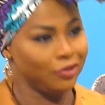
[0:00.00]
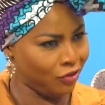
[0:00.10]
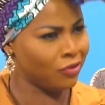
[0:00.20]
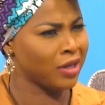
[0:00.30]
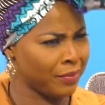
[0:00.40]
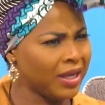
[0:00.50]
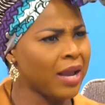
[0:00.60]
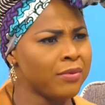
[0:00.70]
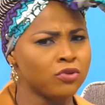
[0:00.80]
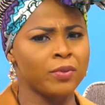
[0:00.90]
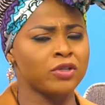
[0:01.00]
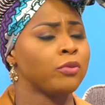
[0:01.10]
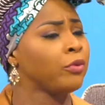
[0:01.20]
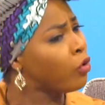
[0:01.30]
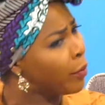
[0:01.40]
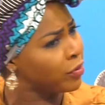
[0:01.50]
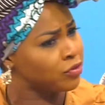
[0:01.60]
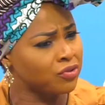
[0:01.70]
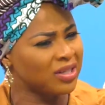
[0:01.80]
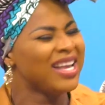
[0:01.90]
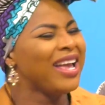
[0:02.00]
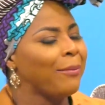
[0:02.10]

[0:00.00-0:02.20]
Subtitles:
you know that make a music person will call a prostitute.